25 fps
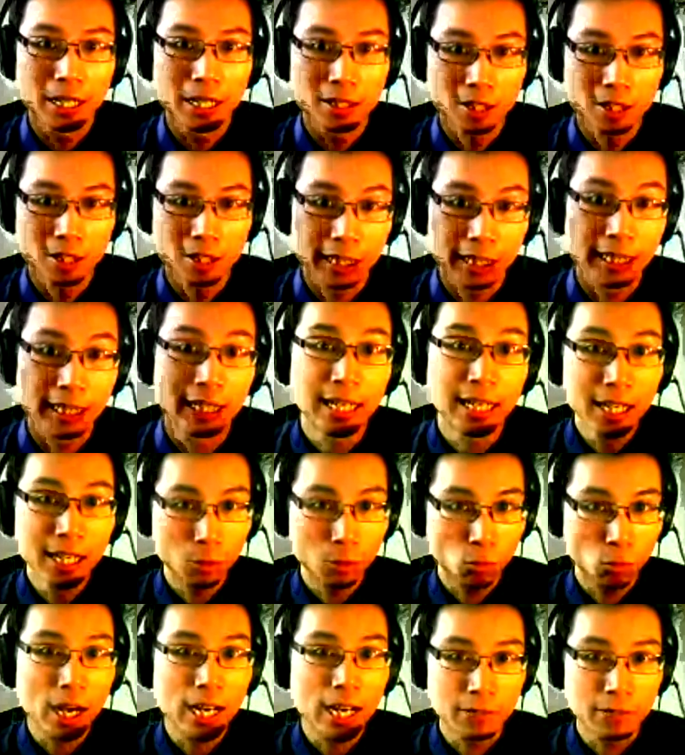So they, they kind of
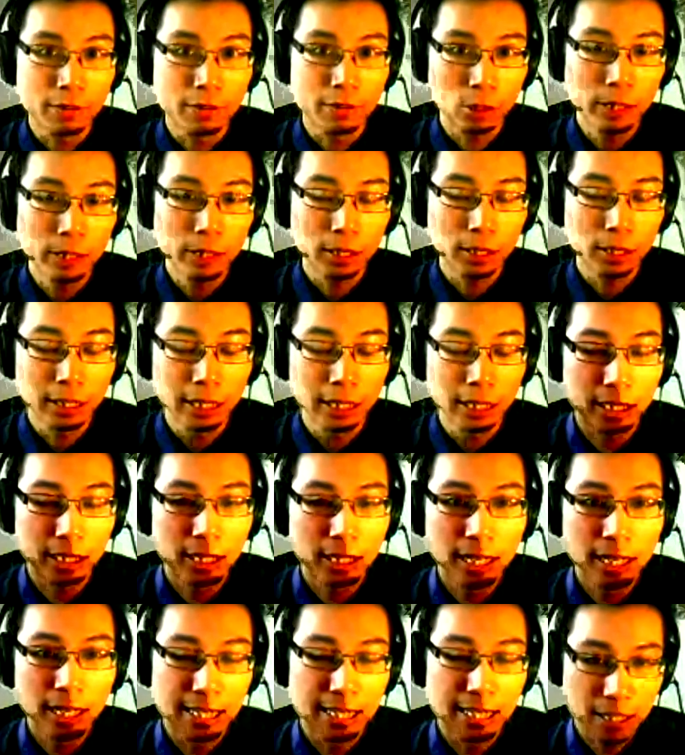rise very quickly,
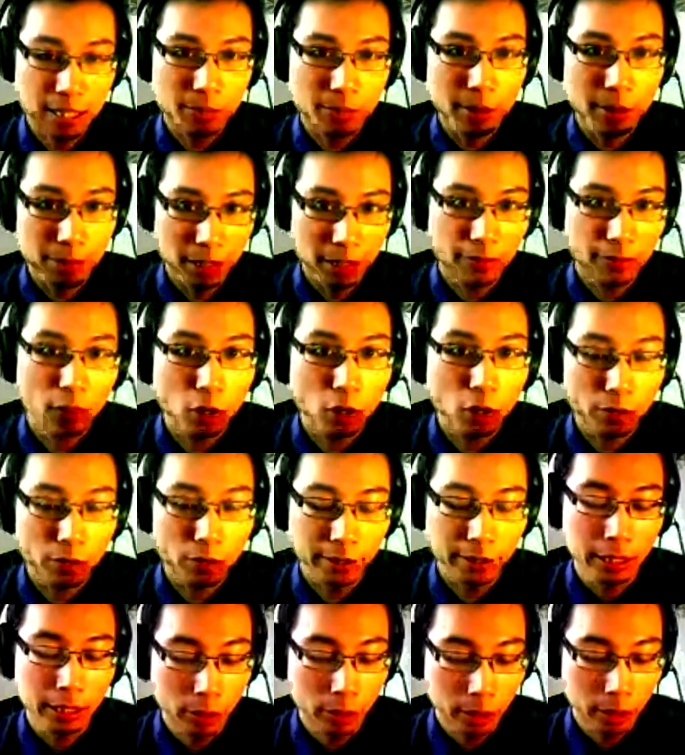and sometimes they fall very
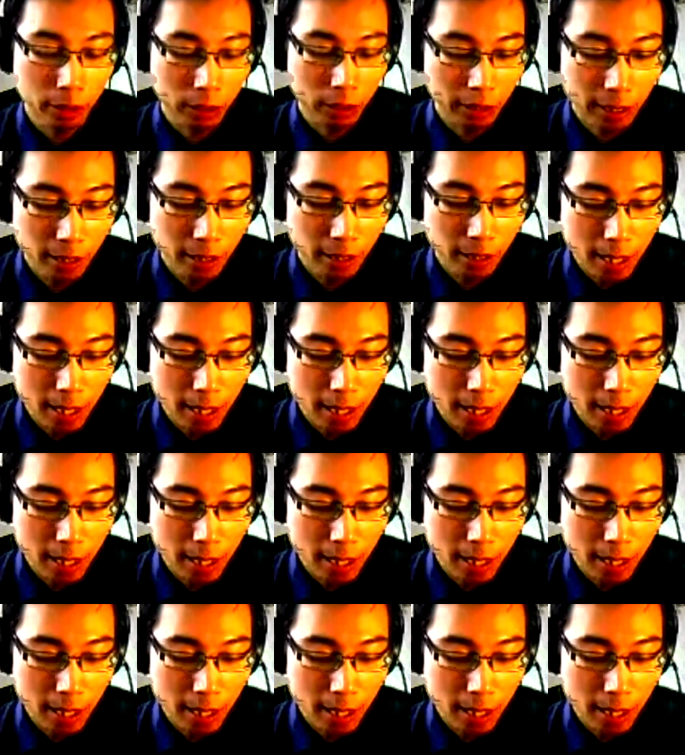quickly.